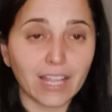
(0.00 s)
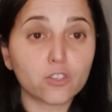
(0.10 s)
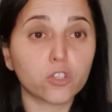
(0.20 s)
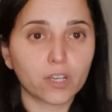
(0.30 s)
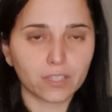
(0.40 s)

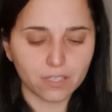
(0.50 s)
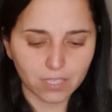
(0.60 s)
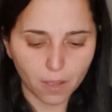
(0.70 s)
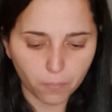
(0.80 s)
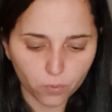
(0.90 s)
Let's look at the
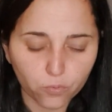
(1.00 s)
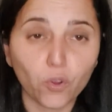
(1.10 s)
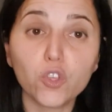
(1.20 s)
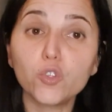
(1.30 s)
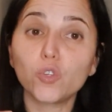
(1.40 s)
sample
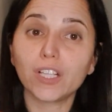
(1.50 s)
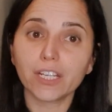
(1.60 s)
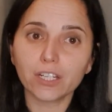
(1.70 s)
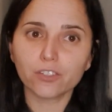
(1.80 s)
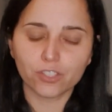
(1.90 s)
for you to
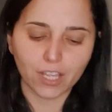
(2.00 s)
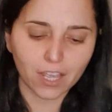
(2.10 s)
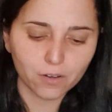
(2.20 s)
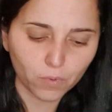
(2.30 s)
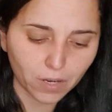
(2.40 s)
clearly
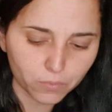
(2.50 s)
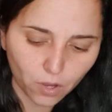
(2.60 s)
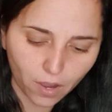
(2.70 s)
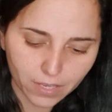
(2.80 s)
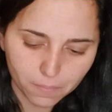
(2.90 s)
understand what I'm
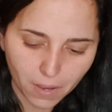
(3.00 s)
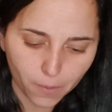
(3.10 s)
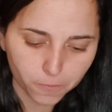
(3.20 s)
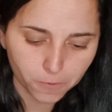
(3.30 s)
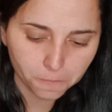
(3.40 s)
talking
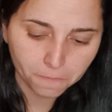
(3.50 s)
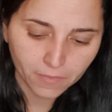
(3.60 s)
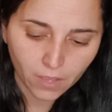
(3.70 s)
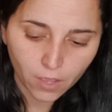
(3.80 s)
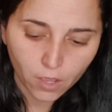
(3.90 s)
about.
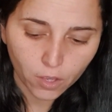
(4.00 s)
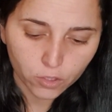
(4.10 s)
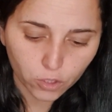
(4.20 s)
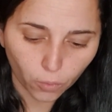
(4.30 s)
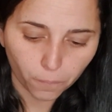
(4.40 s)

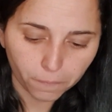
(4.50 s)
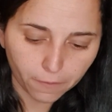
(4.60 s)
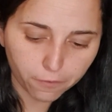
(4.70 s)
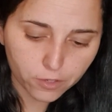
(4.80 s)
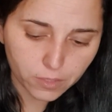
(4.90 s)
So
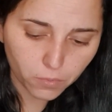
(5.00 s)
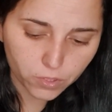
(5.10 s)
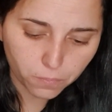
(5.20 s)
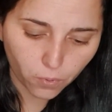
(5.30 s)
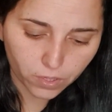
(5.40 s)
the first and
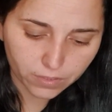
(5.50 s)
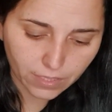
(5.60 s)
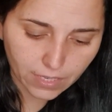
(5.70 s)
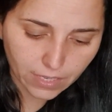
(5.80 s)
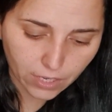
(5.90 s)
most important
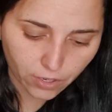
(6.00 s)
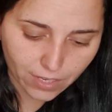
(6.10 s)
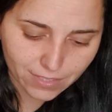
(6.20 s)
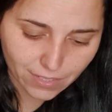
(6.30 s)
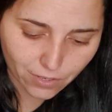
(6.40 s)
thing here
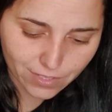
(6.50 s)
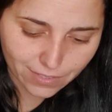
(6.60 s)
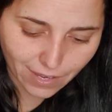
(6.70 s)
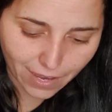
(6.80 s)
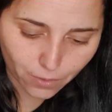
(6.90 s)
is there is
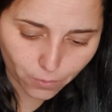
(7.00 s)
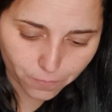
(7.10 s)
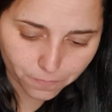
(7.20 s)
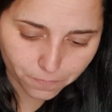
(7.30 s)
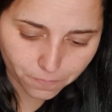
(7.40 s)
a
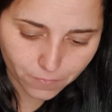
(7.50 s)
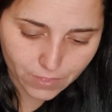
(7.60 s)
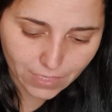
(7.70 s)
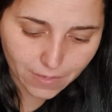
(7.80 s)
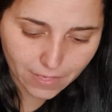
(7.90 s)
title.
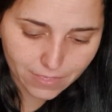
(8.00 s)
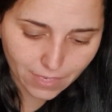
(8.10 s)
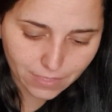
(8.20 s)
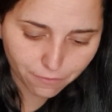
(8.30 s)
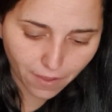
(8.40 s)
See, it
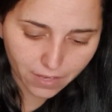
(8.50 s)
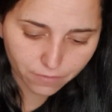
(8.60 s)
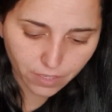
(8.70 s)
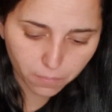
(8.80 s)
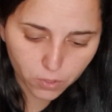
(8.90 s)
says effect
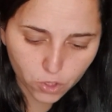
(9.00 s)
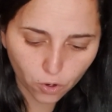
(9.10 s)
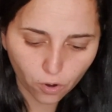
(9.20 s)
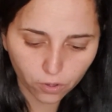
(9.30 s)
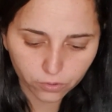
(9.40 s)
of
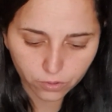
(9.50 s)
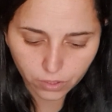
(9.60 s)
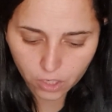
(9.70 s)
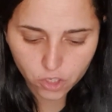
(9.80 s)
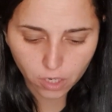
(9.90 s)
temperature on
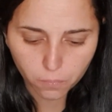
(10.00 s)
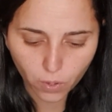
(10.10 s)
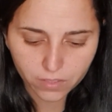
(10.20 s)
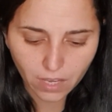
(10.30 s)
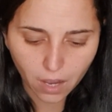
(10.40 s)
ketchup
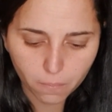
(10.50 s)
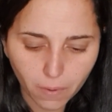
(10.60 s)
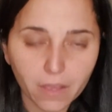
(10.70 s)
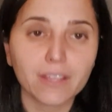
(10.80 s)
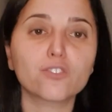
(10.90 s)
breakdown by...